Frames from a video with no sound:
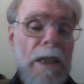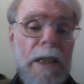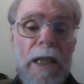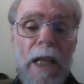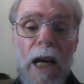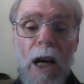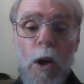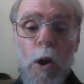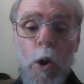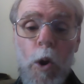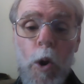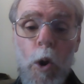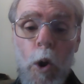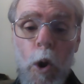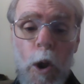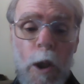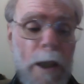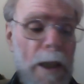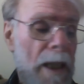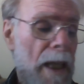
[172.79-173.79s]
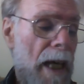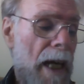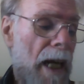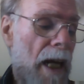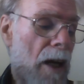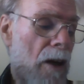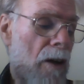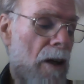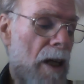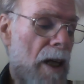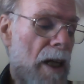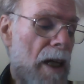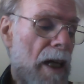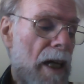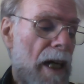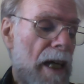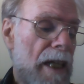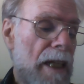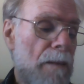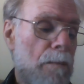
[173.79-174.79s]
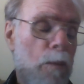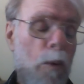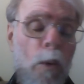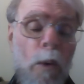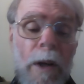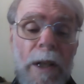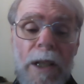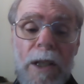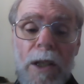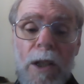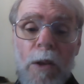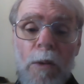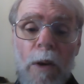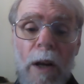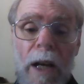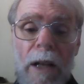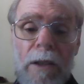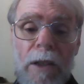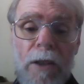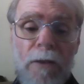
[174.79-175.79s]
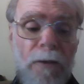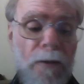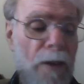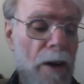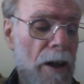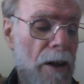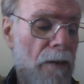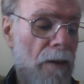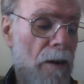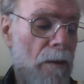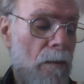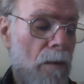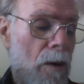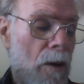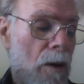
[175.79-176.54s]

"Now look there." And he pointed the ground in front of him.